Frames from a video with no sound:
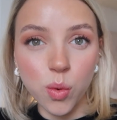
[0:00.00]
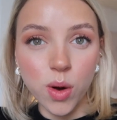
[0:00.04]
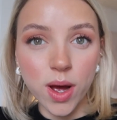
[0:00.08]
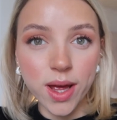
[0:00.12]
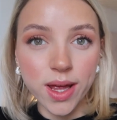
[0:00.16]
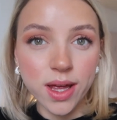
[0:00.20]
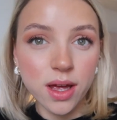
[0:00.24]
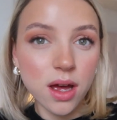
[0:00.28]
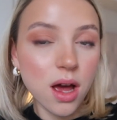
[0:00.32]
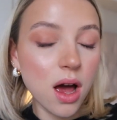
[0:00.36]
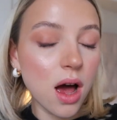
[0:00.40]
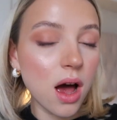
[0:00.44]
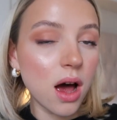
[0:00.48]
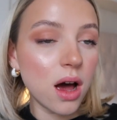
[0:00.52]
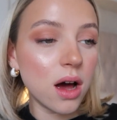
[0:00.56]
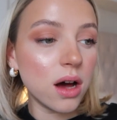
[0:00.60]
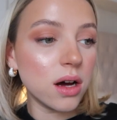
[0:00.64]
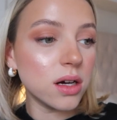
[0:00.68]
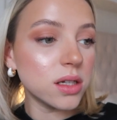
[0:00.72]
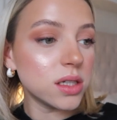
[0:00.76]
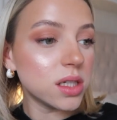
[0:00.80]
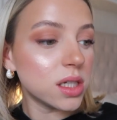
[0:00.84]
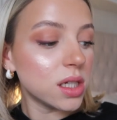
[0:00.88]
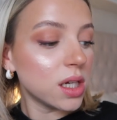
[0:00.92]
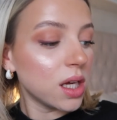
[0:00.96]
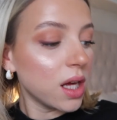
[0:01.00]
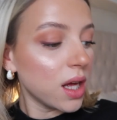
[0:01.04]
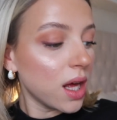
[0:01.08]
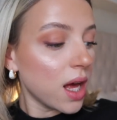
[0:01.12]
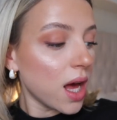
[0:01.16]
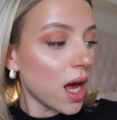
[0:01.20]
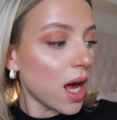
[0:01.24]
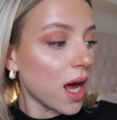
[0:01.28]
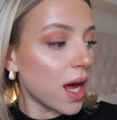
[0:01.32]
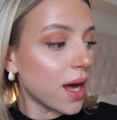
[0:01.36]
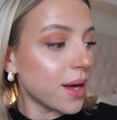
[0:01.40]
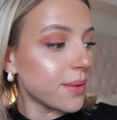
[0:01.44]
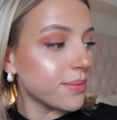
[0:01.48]
quite hard.
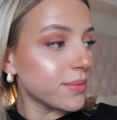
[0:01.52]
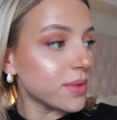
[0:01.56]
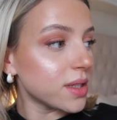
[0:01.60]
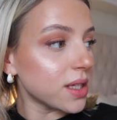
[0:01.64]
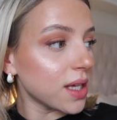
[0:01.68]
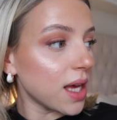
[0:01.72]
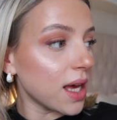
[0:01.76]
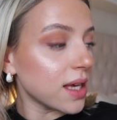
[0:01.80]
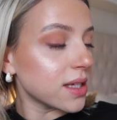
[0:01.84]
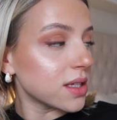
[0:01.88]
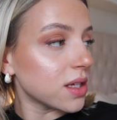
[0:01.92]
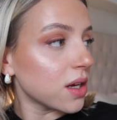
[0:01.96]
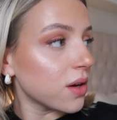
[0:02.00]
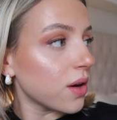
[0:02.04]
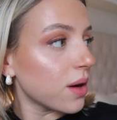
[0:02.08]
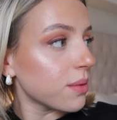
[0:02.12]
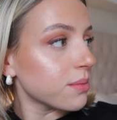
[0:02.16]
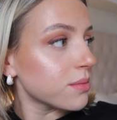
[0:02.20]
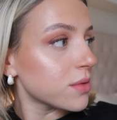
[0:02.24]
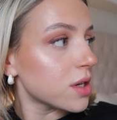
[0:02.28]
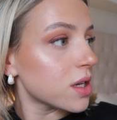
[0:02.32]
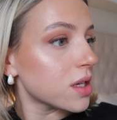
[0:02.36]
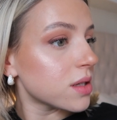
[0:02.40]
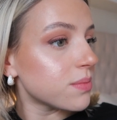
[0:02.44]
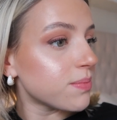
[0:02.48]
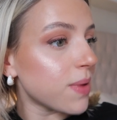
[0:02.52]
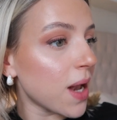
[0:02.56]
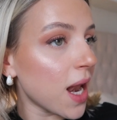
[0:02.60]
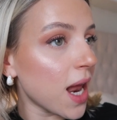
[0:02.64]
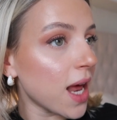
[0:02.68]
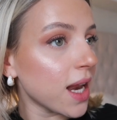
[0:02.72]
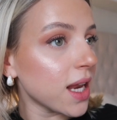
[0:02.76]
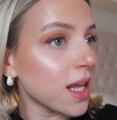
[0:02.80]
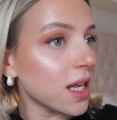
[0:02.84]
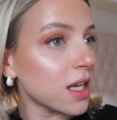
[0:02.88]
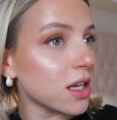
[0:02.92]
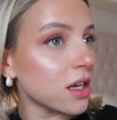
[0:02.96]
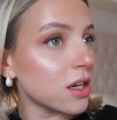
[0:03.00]
So yeah, so I'm
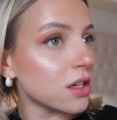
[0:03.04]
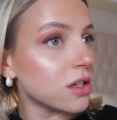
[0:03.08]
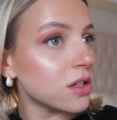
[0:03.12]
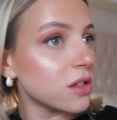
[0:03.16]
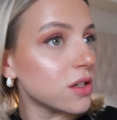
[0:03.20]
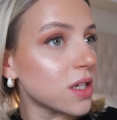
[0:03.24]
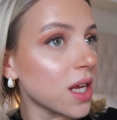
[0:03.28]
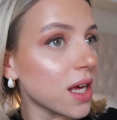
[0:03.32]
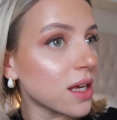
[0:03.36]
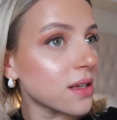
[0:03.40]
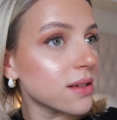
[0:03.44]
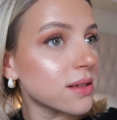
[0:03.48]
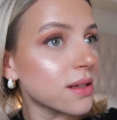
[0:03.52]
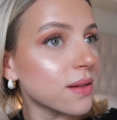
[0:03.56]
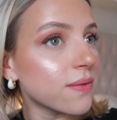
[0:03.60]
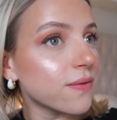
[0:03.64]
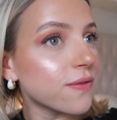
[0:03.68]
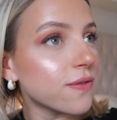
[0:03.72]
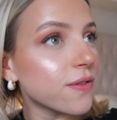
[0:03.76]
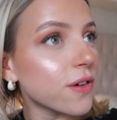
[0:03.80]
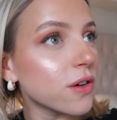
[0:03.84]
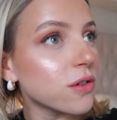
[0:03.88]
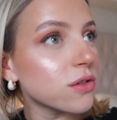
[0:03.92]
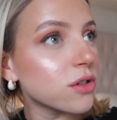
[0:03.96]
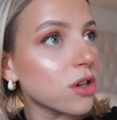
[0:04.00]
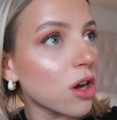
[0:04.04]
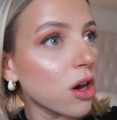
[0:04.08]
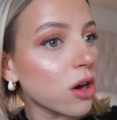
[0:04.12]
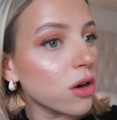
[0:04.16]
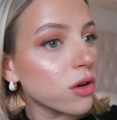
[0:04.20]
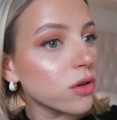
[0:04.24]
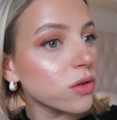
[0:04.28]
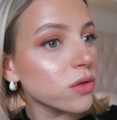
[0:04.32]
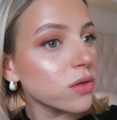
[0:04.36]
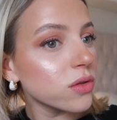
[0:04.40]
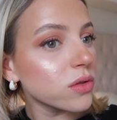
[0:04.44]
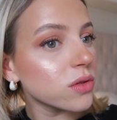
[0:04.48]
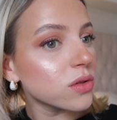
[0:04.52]
planning to take some
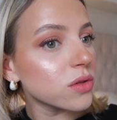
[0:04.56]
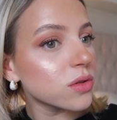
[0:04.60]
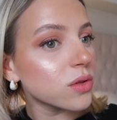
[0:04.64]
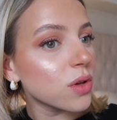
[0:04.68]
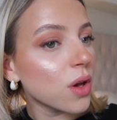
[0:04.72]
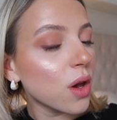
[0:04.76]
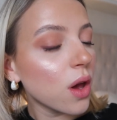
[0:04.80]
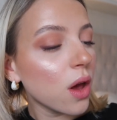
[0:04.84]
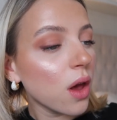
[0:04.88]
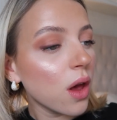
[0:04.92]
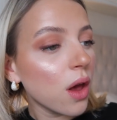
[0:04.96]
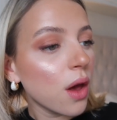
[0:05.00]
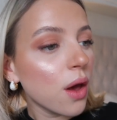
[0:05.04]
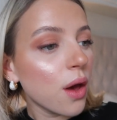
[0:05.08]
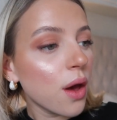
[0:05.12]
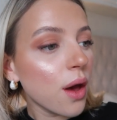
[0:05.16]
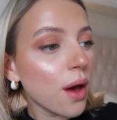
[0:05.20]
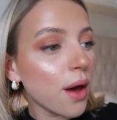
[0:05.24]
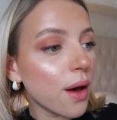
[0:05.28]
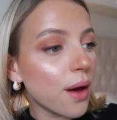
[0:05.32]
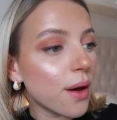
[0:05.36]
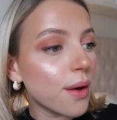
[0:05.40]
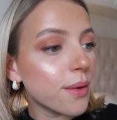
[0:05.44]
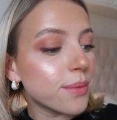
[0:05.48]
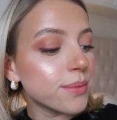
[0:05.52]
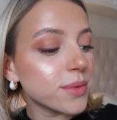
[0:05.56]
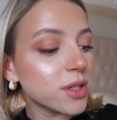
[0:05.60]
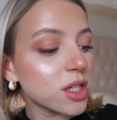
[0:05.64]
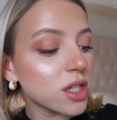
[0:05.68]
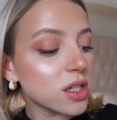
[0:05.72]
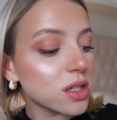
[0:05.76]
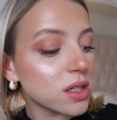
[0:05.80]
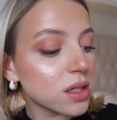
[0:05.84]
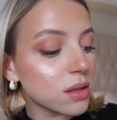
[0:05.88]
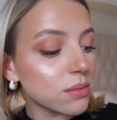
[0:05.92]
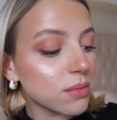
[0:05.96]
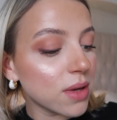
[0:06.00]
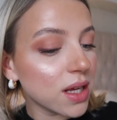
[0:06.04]
photos,
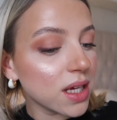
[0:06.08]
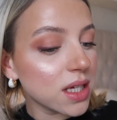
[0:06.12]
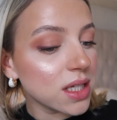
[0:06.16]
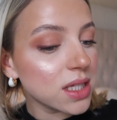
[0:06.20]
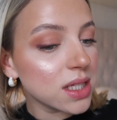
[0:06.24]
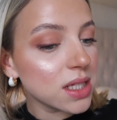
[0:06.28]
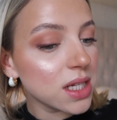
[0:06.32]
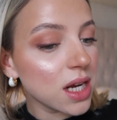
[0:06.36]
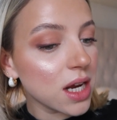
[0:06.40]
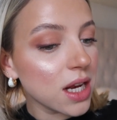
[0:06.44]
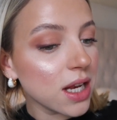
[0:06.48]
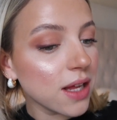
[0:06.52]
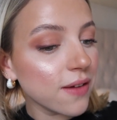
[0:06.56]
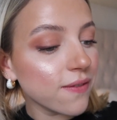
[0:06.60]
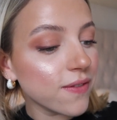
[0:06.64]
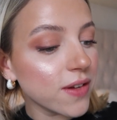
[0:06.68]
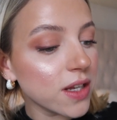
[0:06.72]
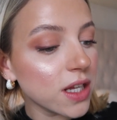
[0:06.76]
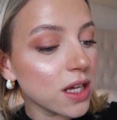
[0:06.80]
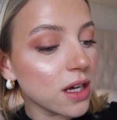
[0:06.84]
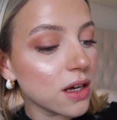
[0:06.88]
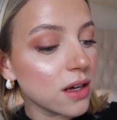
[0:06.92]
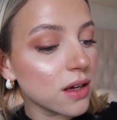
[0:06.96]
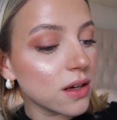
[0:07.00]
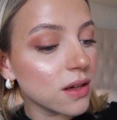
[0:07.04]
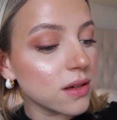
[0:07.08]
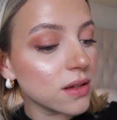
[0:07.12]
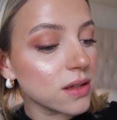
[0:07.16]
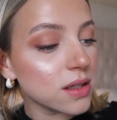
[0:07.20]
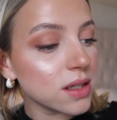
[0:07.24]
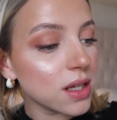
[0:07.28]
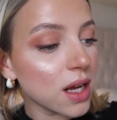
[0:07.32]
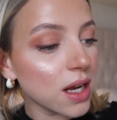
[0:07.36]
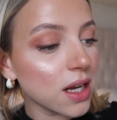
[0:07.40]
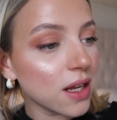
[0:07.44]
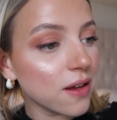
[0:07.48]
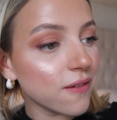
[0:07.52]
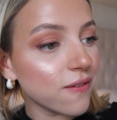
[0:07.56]
just some like styling
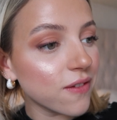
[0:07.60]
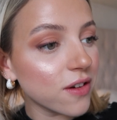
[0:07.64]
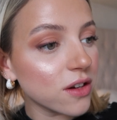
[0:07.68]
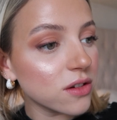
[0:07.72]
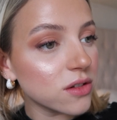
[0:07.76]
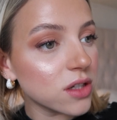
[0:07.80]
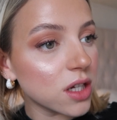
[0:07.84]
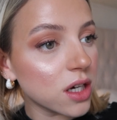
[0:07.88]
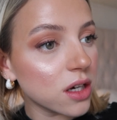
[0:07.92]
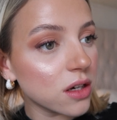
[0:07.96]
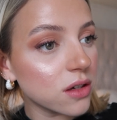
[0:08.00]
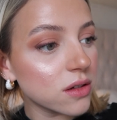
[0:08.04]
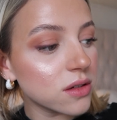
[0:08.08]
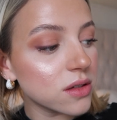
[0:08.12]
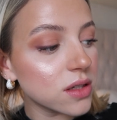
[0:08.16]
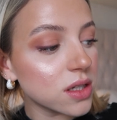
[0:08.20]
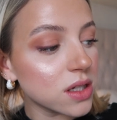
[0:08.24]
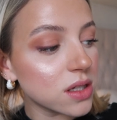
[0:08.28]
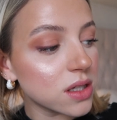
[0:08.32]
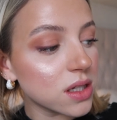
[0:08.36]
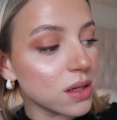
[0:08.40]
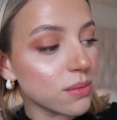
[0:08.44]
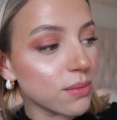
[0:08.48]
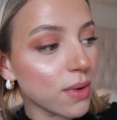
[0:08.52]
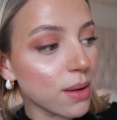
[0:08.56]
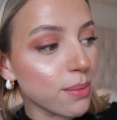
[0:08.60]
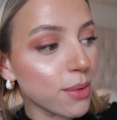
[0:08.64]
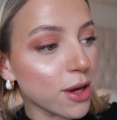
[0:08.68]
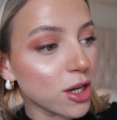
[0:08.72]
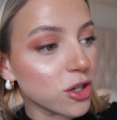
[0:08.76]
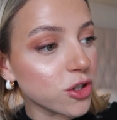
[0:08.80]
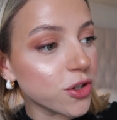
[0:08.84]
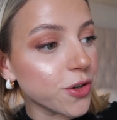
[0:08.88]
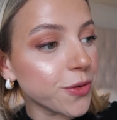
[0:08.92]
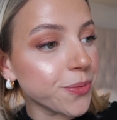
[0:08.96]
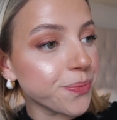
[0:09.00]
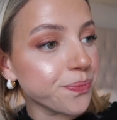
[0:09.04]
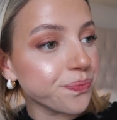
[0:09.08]
photos just in my
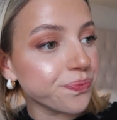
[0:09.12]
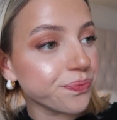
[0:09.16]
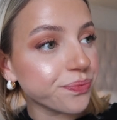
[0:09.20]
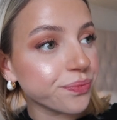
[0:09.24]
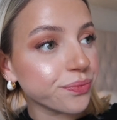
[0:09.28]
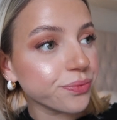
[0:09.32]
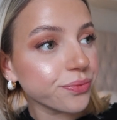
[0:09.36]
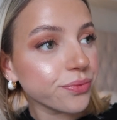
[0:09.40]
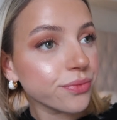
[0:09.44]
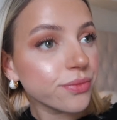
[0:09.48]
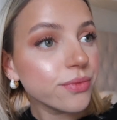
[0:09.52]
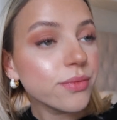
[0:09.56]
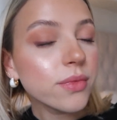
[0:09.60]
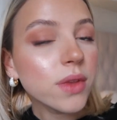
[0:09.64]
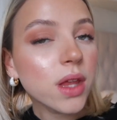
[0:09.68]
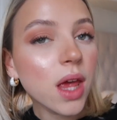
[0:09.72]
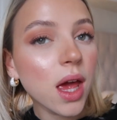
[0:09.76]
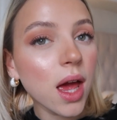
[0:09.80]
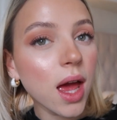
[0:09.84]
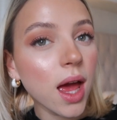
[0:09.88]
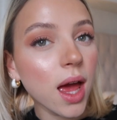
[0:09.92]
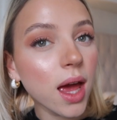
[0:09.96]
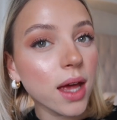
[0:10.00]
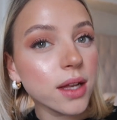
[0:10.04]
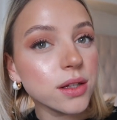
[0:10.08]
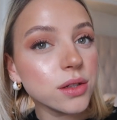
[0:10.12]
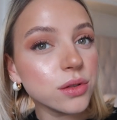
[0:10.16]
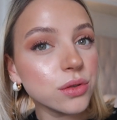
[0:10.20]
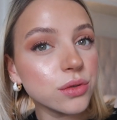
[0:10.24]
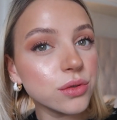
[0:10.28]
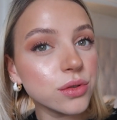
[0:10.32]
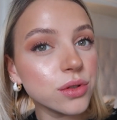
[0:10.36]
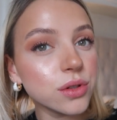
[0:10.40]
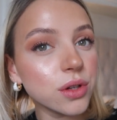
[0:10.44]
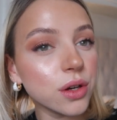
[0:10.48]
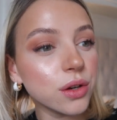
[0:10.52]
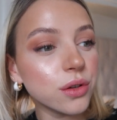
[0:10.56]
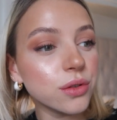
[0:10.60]
bedroom, and
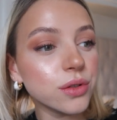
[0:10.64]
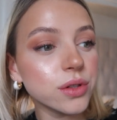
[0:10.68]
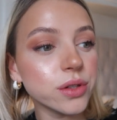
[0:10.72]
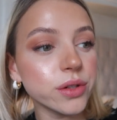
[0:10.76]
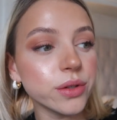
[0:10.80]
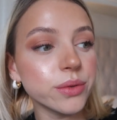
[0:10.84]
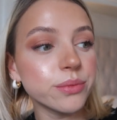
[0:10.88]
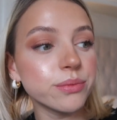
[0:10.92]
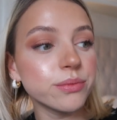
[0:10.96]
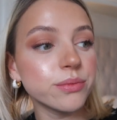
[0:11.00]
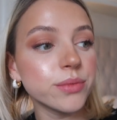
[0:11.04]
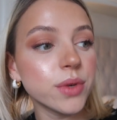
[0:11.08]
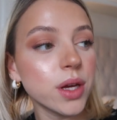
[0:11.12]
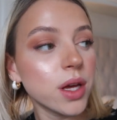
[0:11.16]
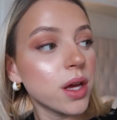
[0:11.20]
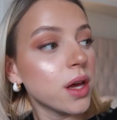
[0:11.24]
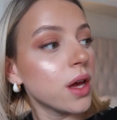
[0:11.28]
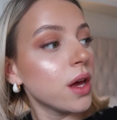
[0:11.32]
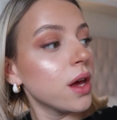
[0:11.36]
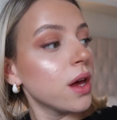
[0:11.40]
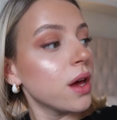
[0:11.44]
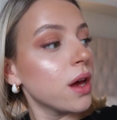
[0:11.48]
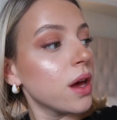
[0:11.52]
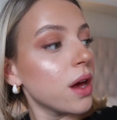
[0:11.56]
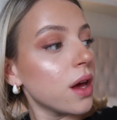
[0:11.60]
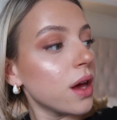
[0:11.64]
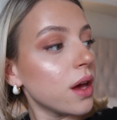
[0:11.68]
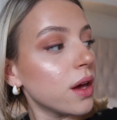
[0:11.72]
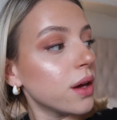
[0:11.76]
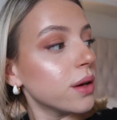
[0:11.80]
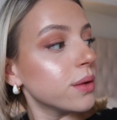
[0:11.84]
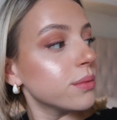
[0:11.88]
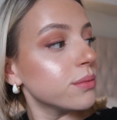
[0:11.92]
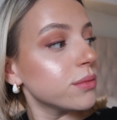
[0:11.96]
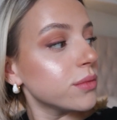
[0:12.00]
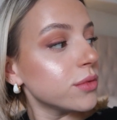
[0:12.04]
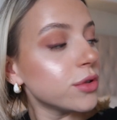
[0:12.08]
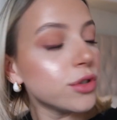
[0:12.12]
also some
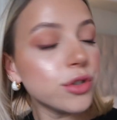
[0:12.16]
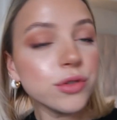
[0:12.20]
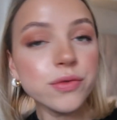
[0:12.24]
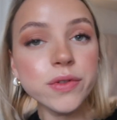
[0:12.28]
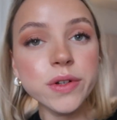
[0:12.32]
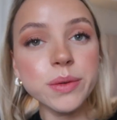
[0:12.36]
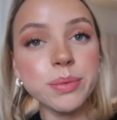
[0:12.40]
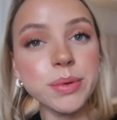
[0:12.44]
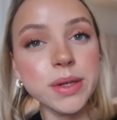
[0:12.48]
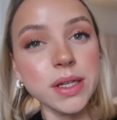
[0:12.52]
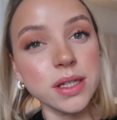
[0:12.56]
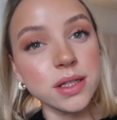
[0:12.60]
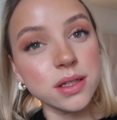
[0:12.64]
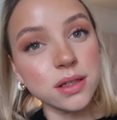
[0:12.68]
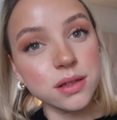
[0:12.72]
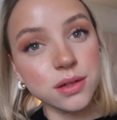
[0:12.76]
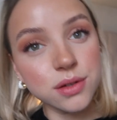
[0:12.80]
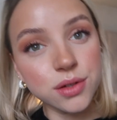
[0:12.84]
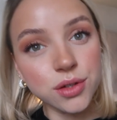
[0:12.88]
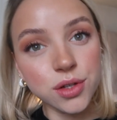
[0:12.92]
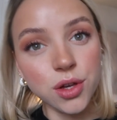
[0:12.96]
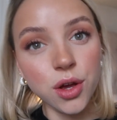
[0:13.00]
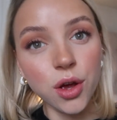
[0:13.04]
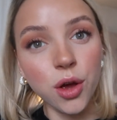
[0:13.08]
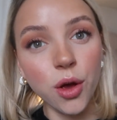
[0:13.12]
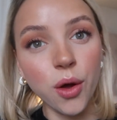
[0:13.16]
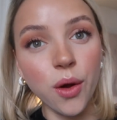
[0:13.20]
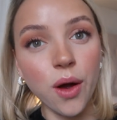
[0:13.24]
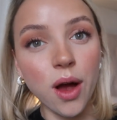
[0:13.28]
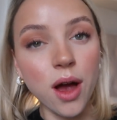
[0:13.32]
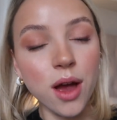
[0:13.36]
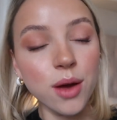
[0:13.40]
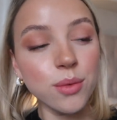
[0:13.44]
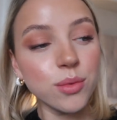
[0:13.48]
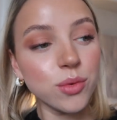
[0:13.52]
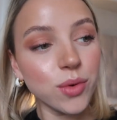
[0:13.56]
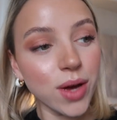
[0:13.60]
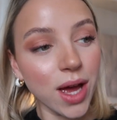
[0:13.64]
jewelry pieces. So
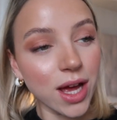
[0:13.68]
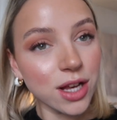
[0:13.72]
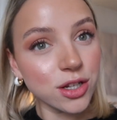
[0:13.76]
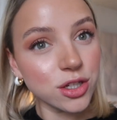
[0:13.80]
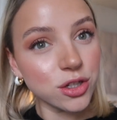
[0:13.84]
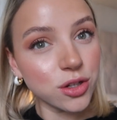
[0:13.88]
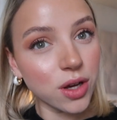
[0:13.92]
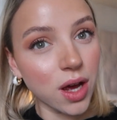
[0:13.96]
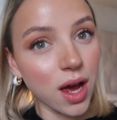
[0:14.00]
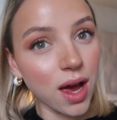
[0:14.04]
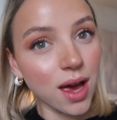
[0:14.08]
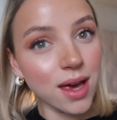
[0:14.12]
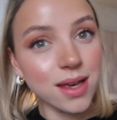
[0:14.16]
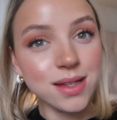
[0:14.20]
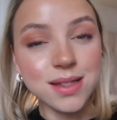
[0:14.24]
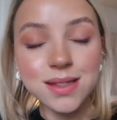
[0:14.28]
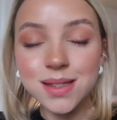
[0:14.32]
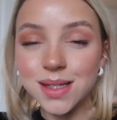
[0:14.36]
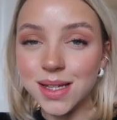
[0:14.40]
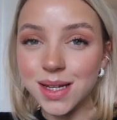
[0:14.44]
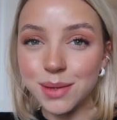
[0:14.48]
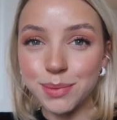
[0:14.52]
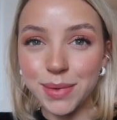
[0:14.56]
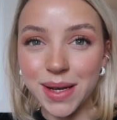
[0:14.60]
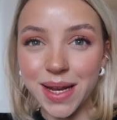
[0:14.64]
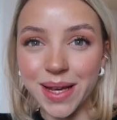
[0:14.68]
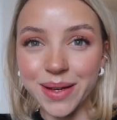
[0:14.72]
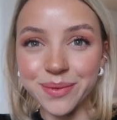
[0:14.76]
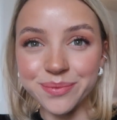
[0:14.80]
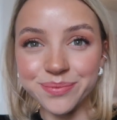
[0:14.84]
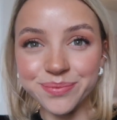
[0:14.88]
I will catch you guys in a minute.